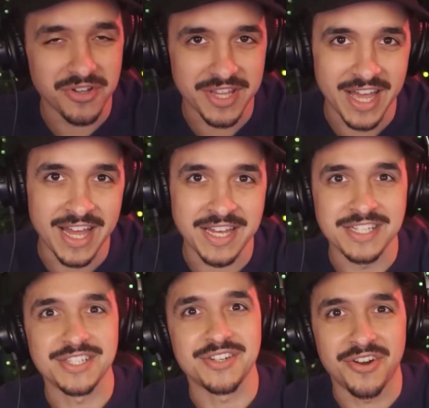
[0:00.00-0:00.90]
all yeah. of
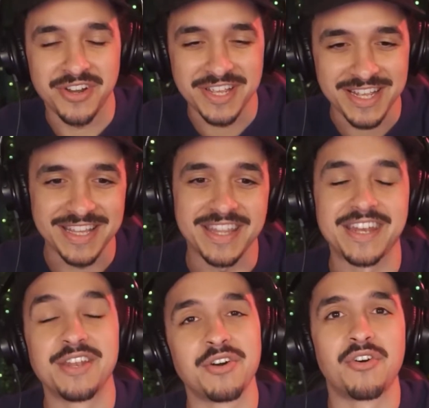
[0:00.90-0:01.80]
that, start it, and
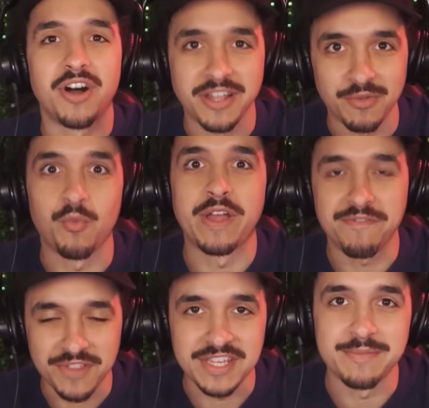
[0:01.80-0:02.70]
then, and then
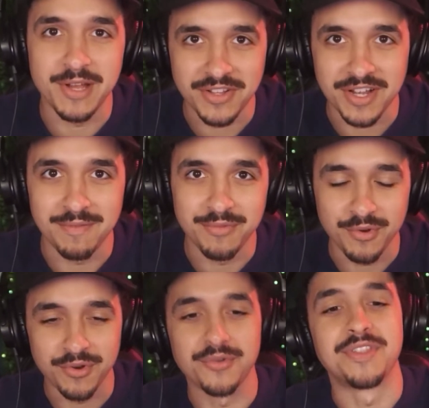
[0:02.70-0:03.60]
wait for the email to come
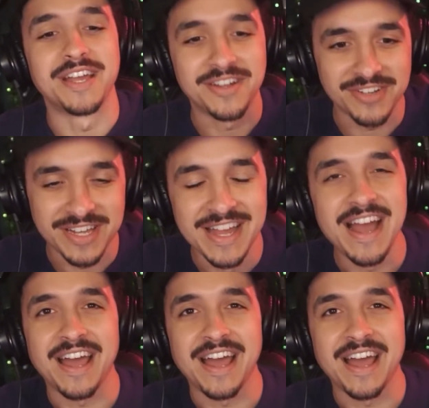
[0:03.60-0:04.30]
through, then click.